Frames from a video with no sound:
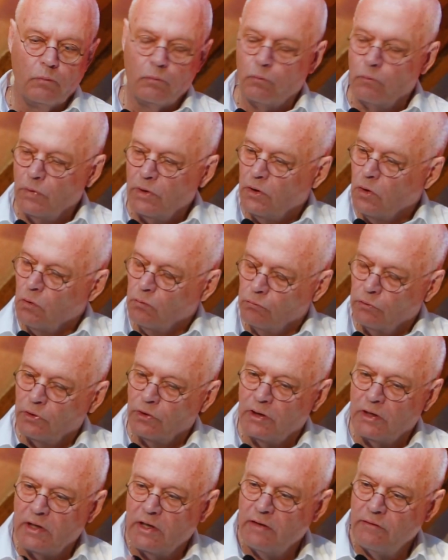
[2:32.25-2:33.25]
we don't
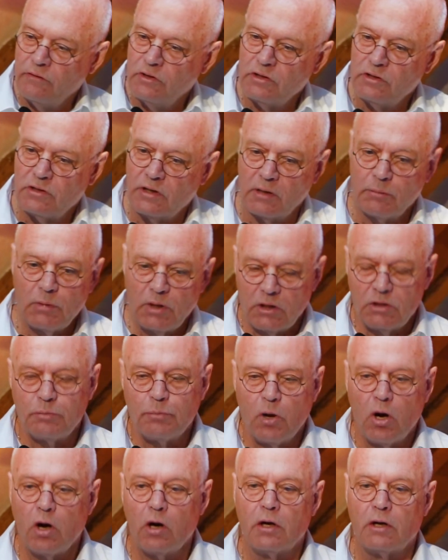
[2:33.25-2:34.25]
really give this thing, but it's
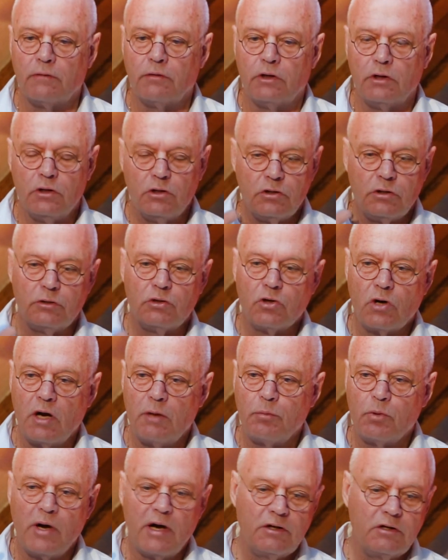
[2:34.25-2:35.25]
part of it. You should try
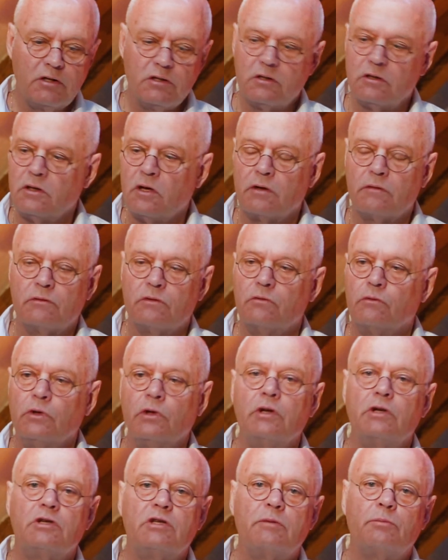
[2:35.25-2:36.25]
practicing on
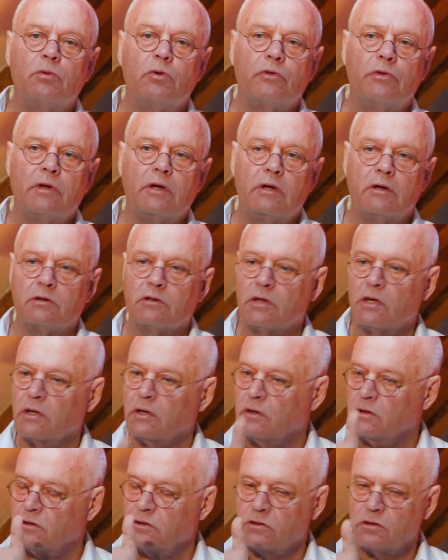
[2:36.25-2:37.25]
really simple things like
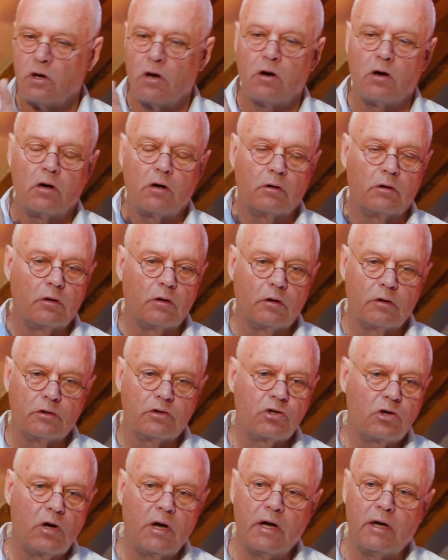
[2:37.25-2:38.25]
a star or a
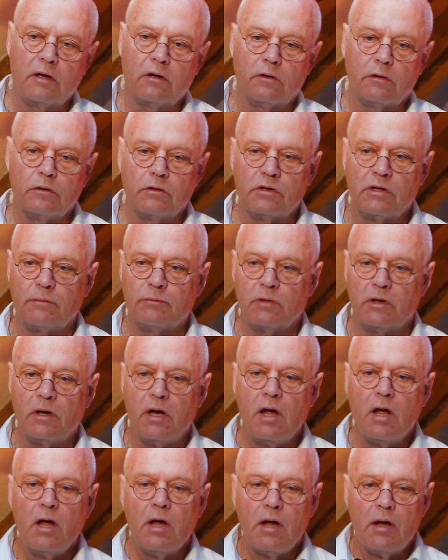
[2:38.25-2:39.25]
triangle or something
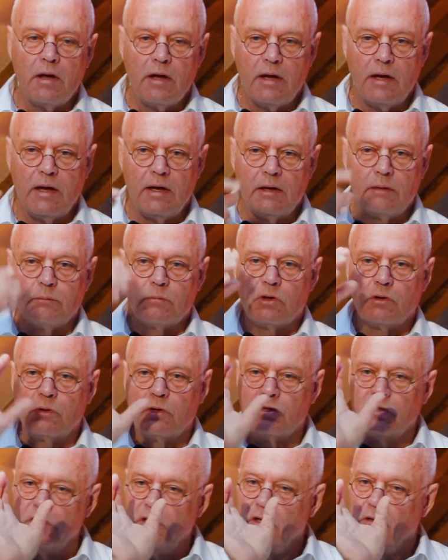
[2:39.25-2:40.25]
and
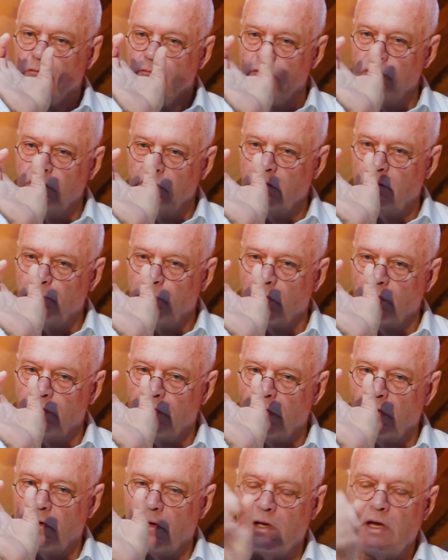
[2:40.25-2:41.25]
see it really
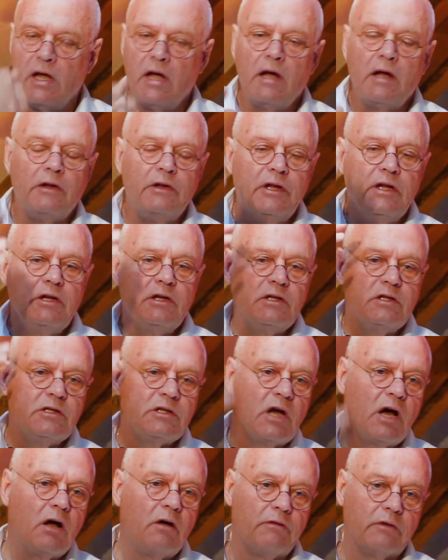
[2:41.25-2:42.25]
perfectly. Then
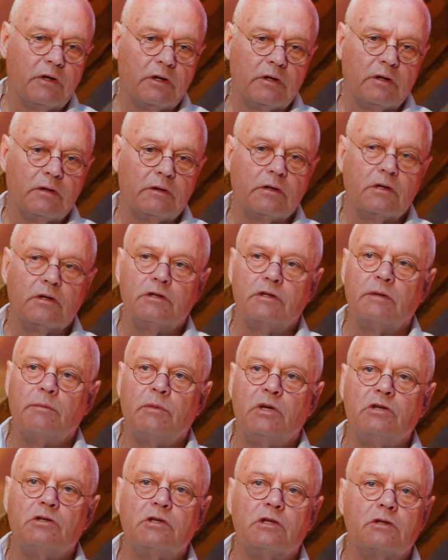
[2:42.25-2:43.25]
dissolve it, because it
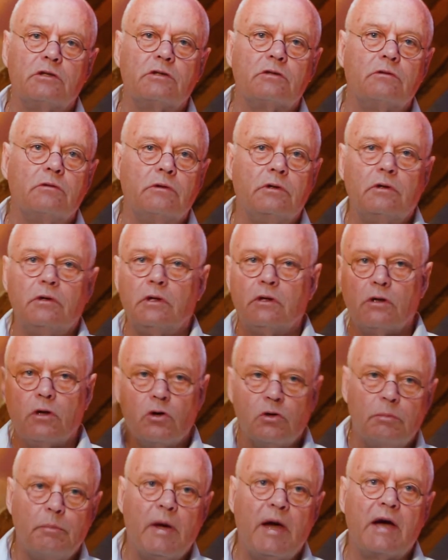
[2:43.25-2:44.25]
means it
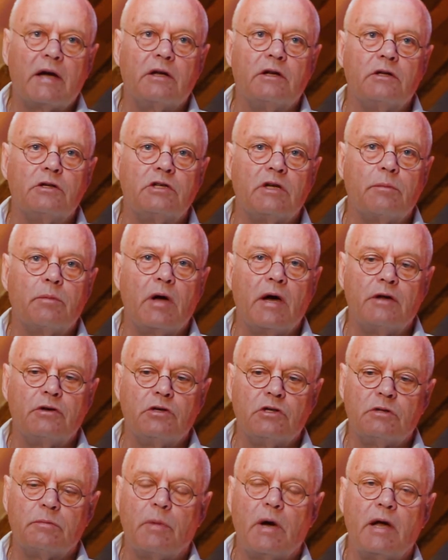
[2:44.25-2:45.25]
goes back into the
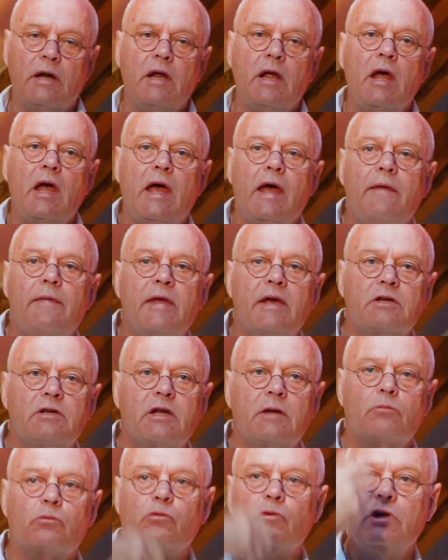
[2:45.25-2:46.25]
subconscious mind. And next
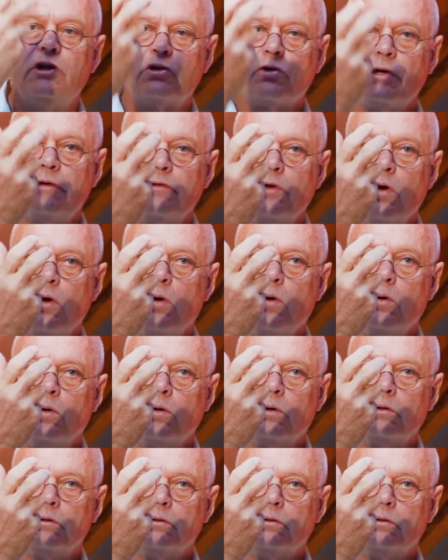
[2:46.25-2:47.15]
time, retrieve it whole.